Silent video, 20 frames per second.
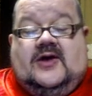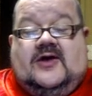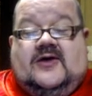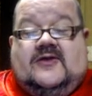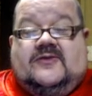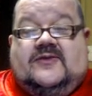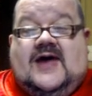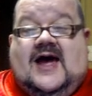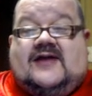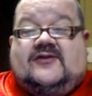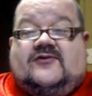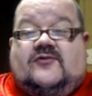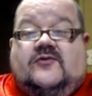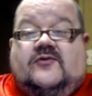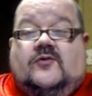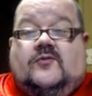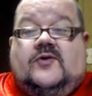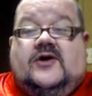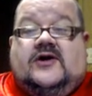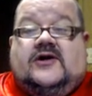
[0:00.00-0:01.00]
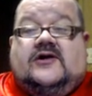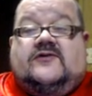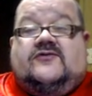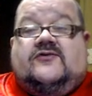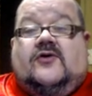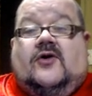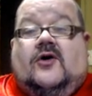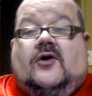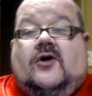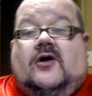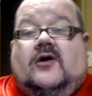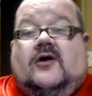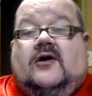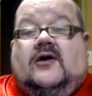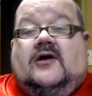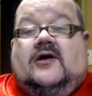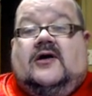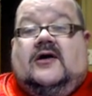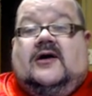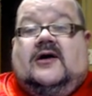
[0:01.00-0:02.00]
that's where the wickets are,
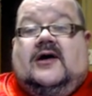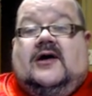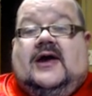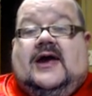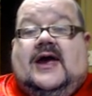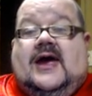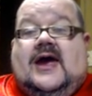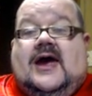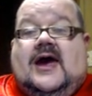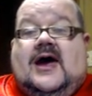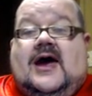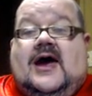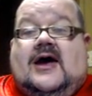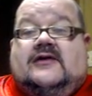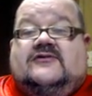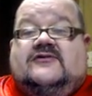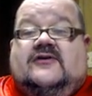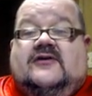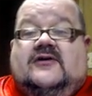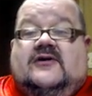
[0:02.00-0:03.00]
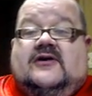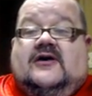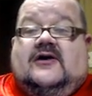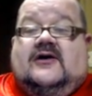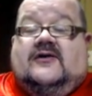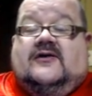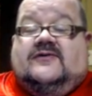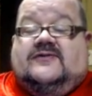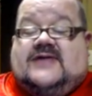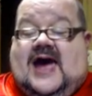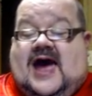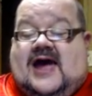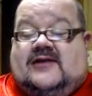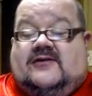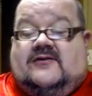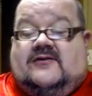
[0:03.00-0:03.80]
and that